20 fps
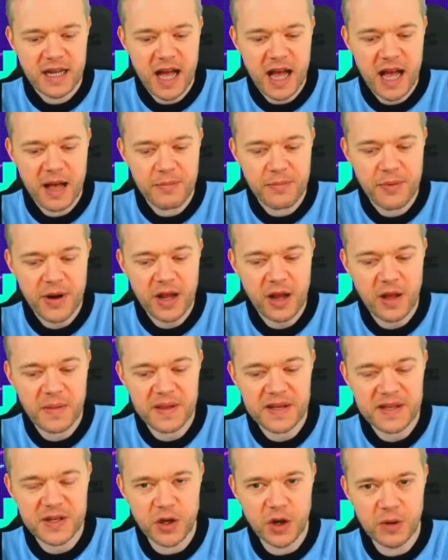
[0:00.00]
Bring on the
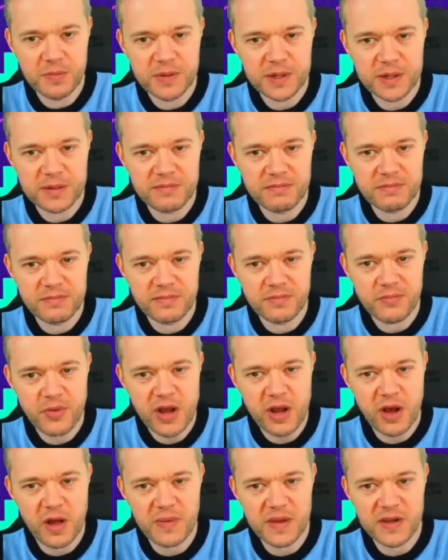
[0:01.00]
subs.
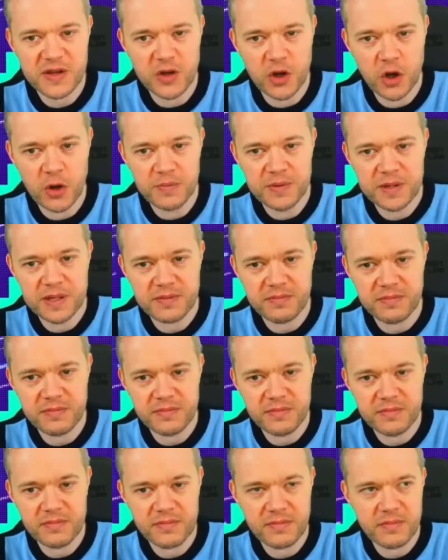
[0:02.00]
Bring on the subs.
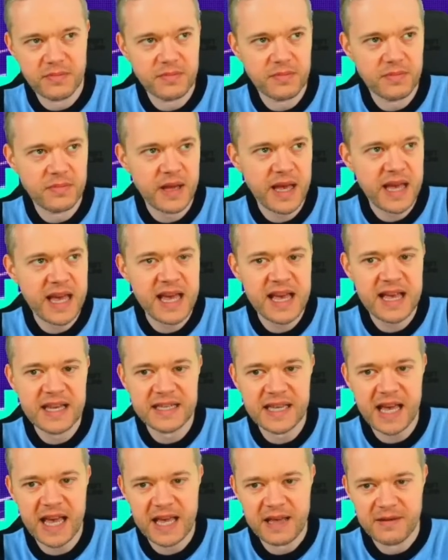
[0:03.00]

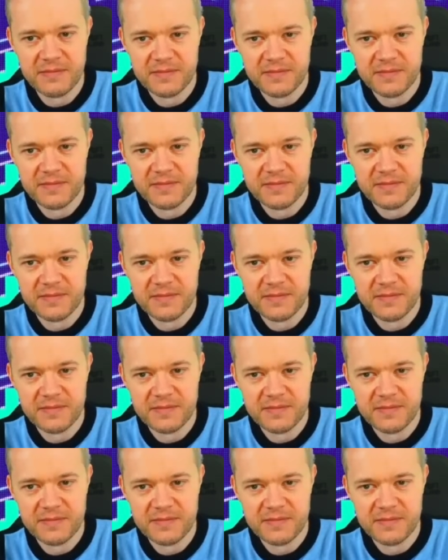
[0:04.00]
Easy.